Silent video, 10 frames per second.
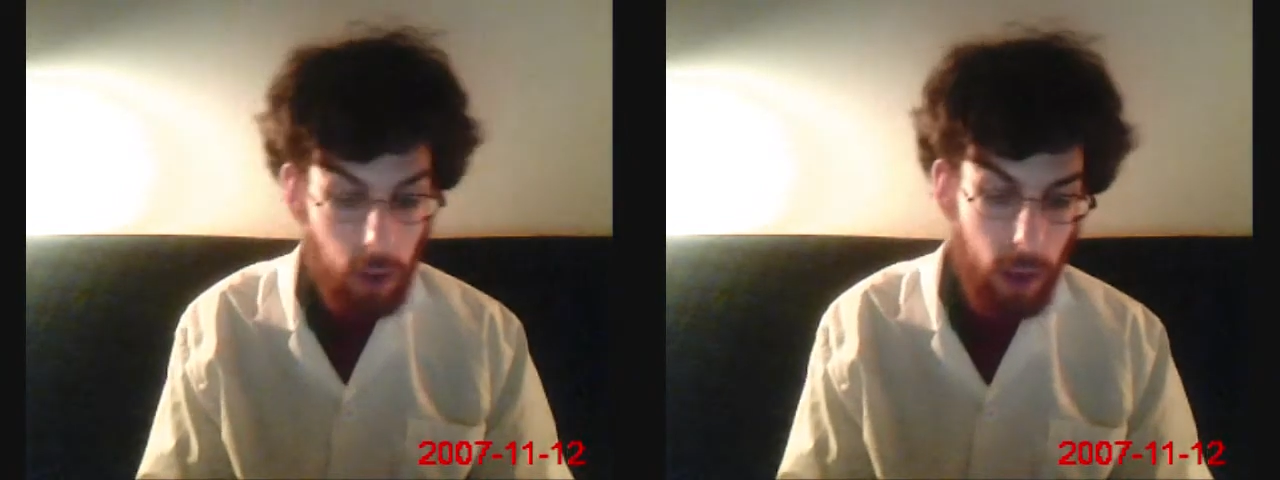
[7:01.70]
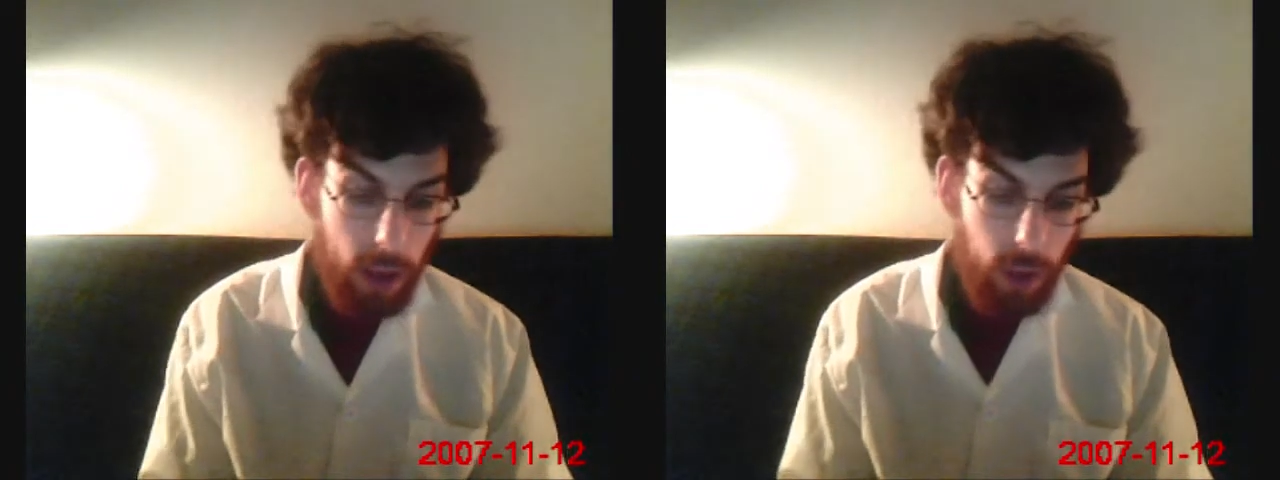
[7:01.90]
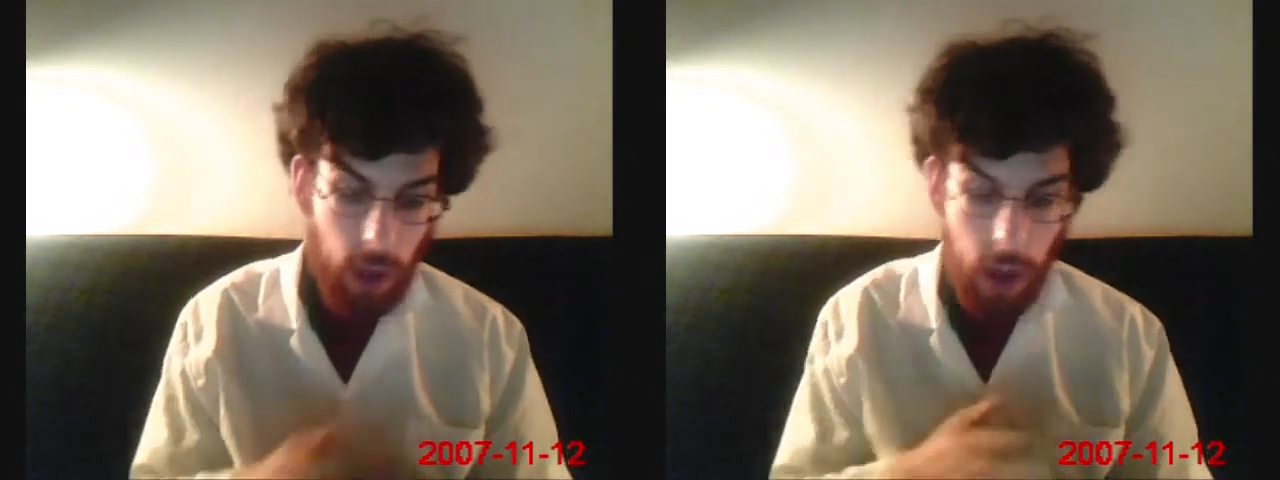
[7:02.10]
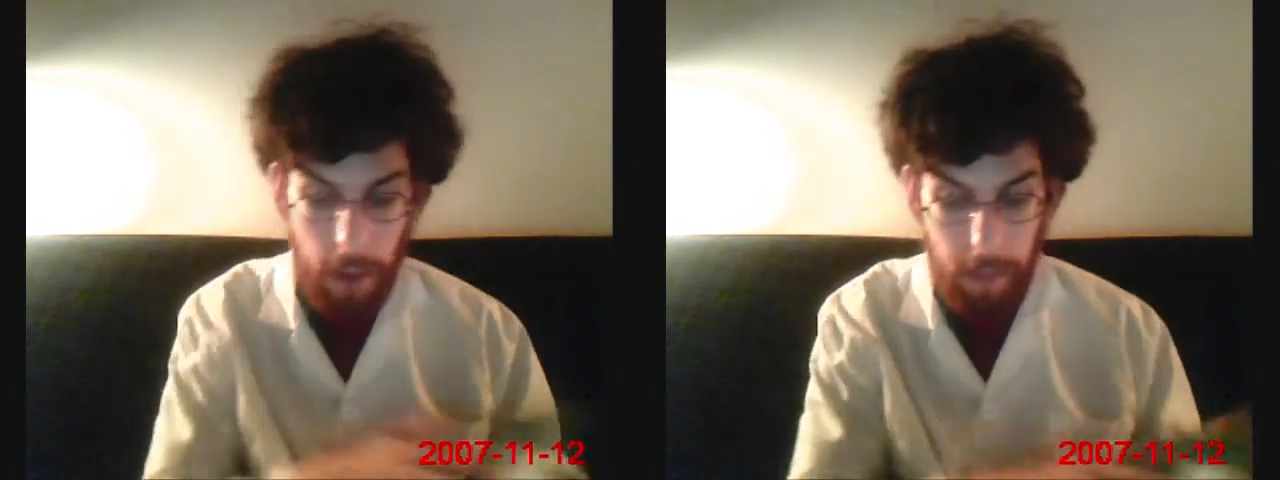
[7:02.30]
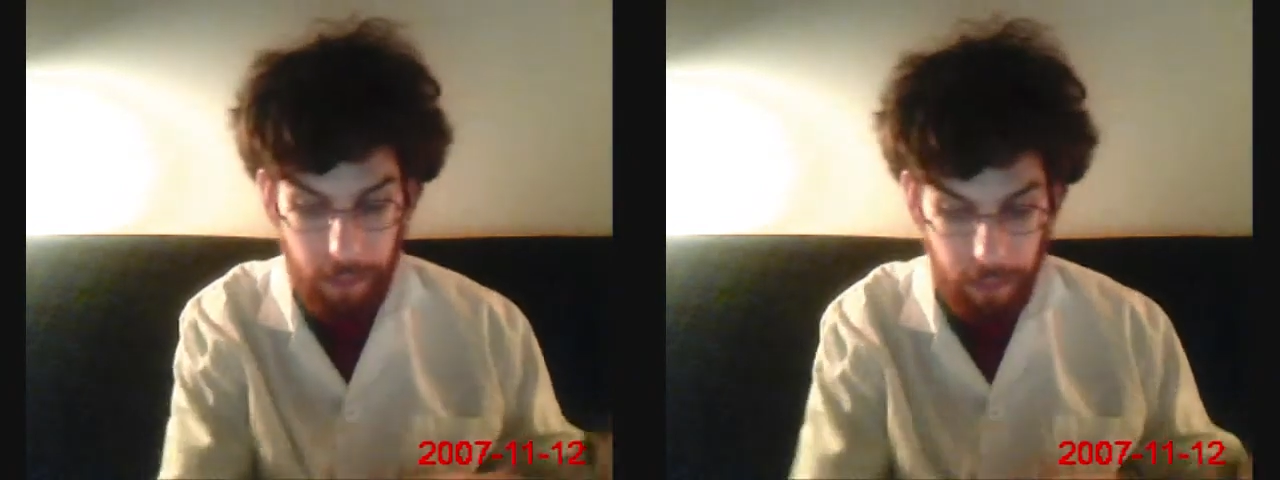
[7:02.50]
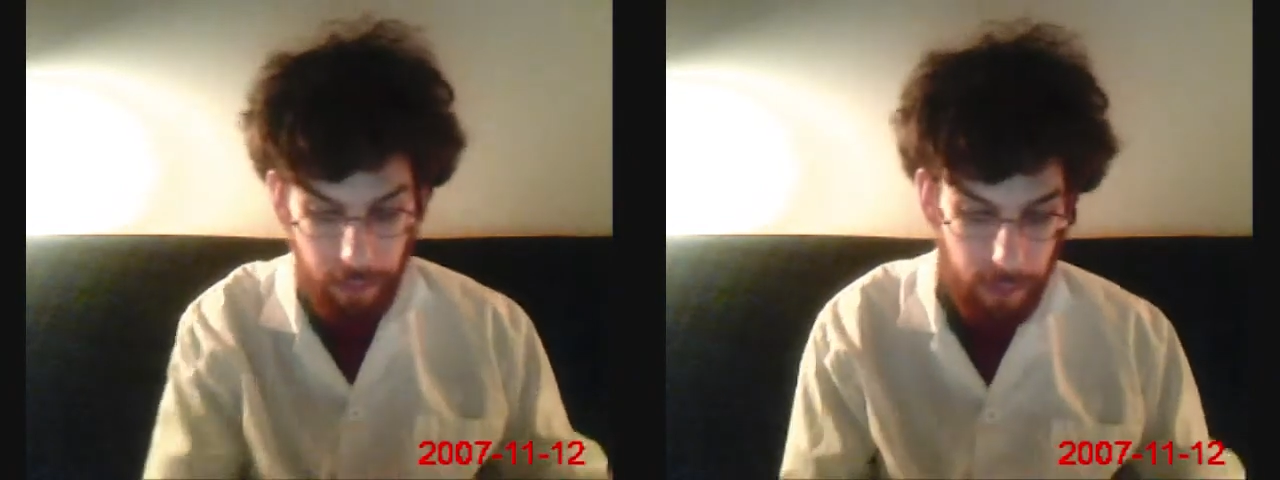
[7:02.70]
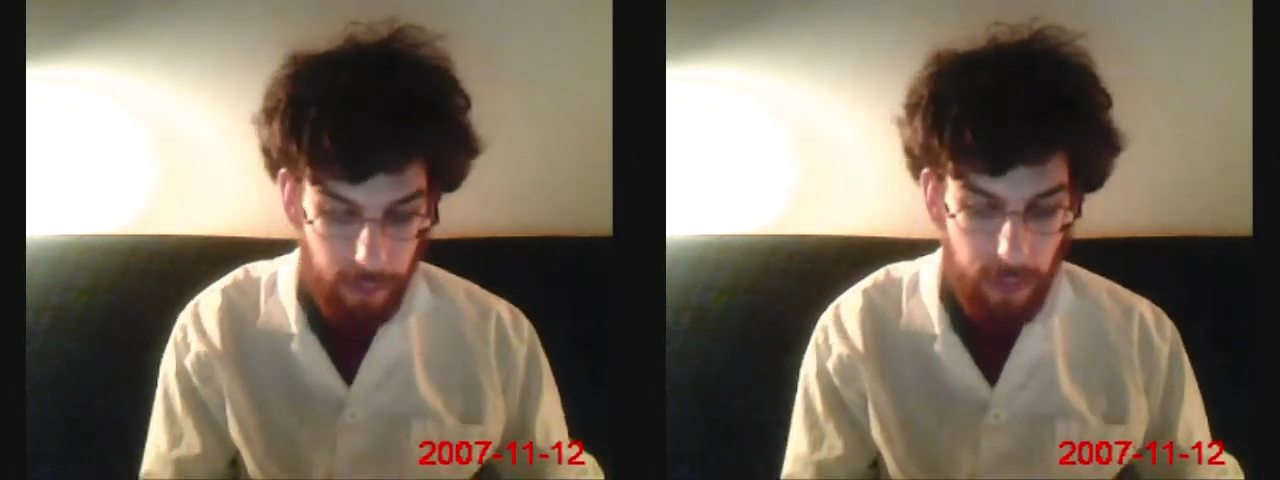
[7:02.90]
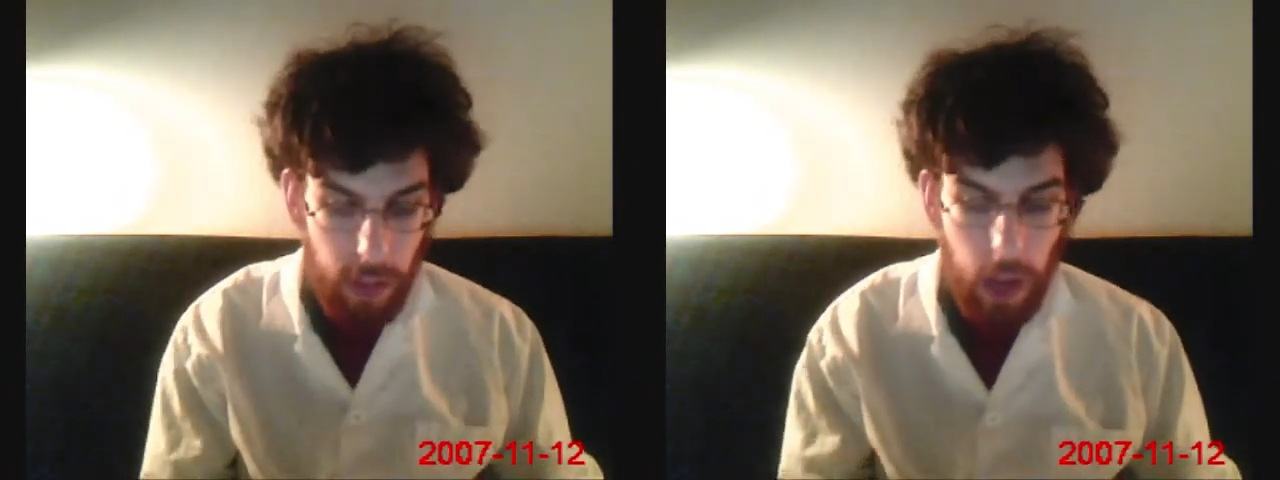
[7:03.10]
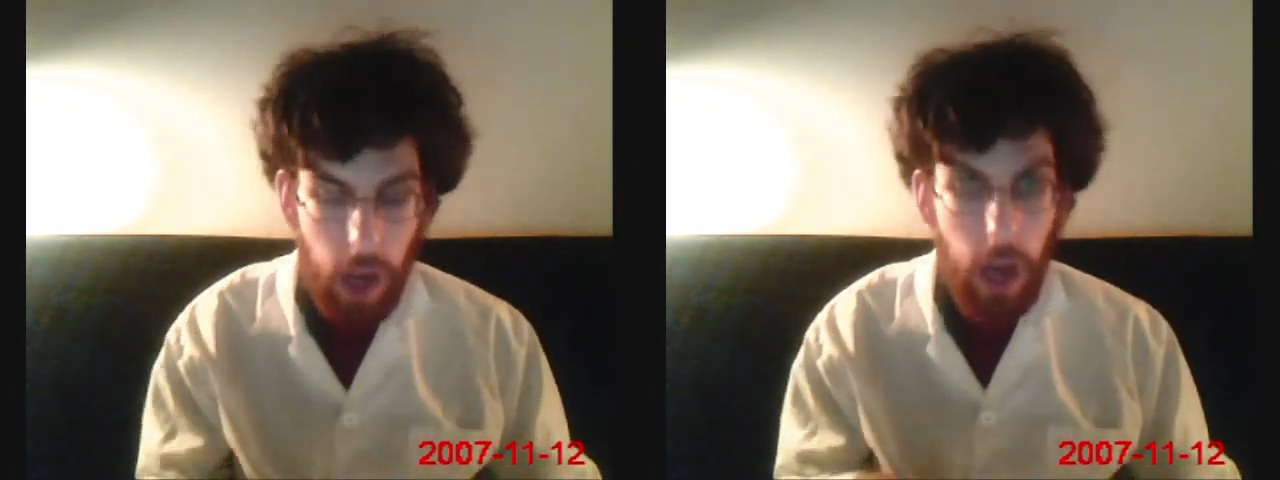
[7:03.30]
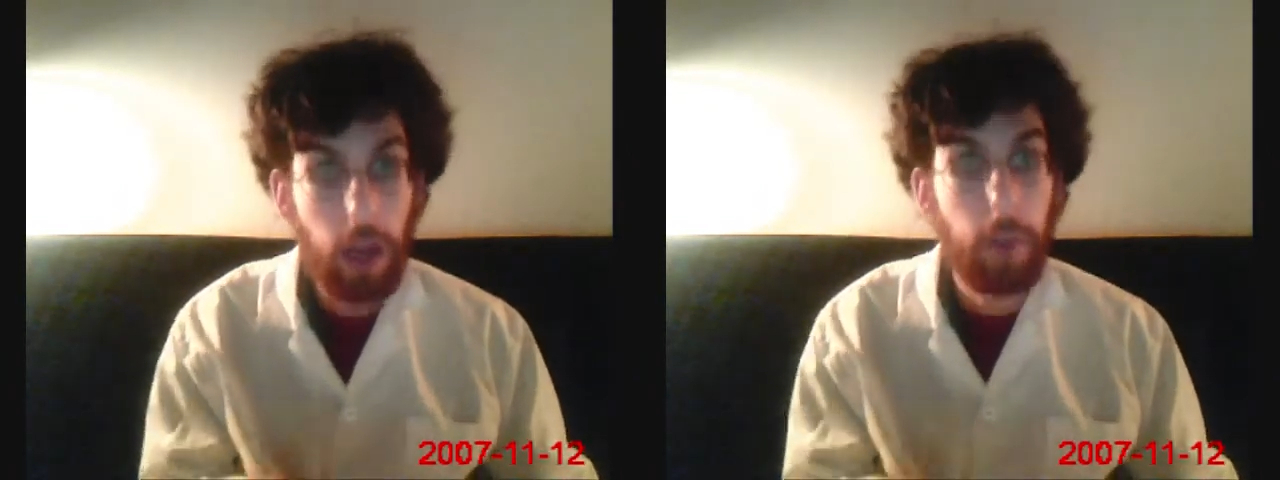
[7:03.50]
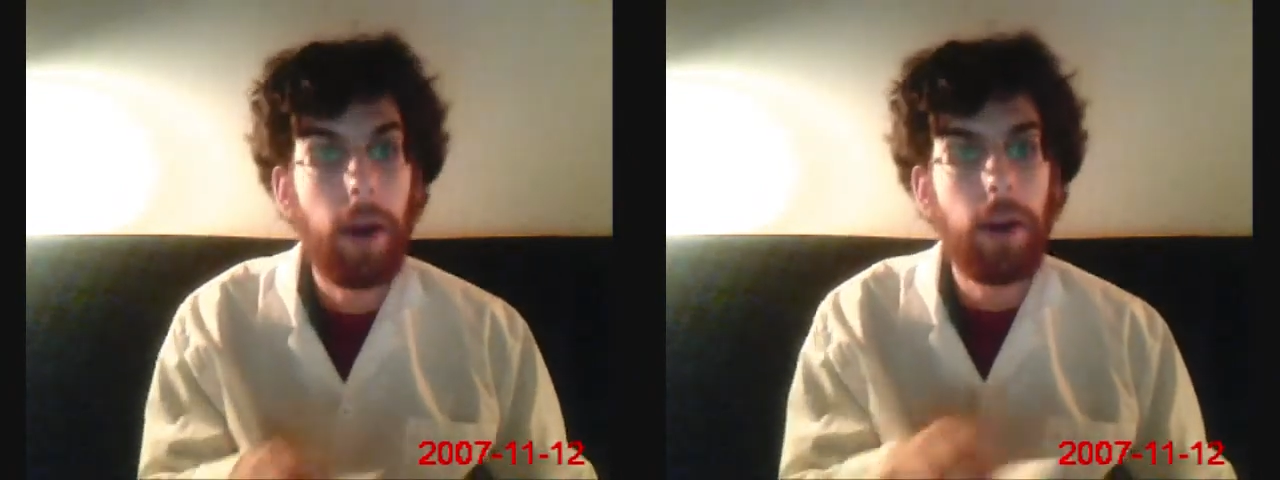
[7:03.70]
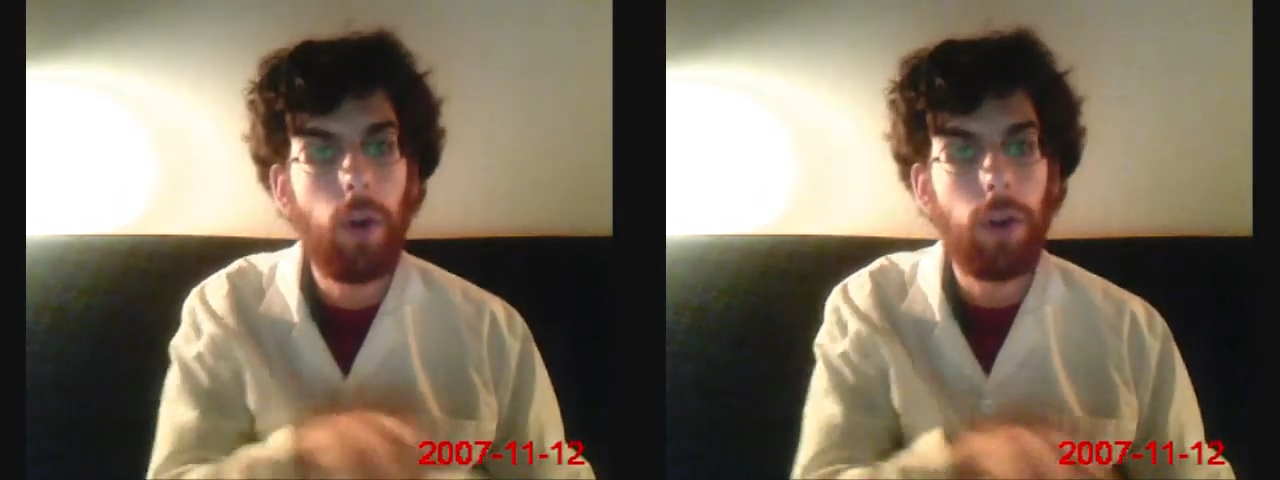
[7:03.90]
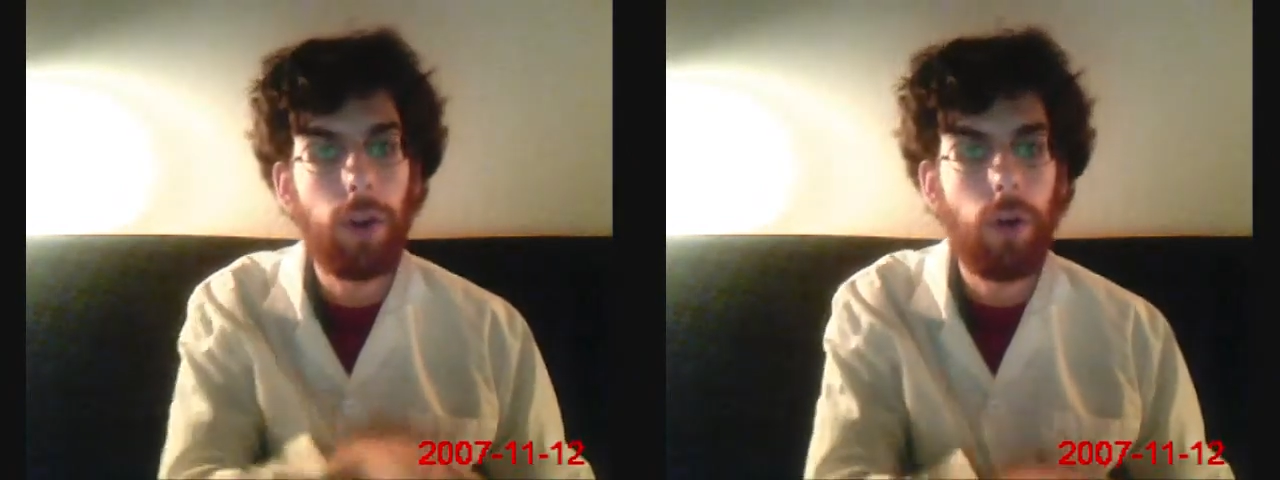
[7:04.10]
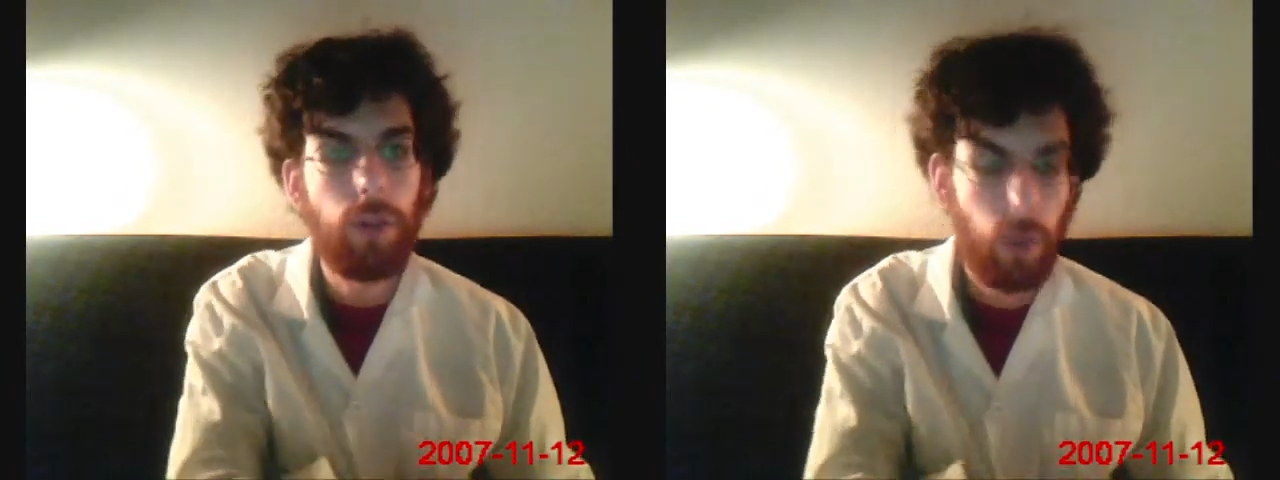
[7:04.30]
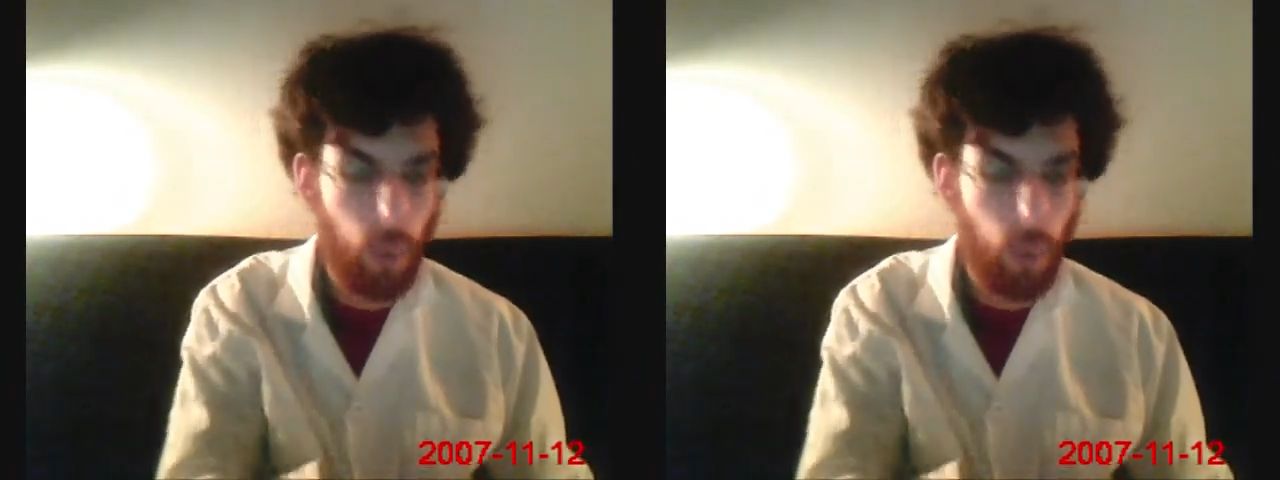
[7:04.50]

um, uh, combined with also the rate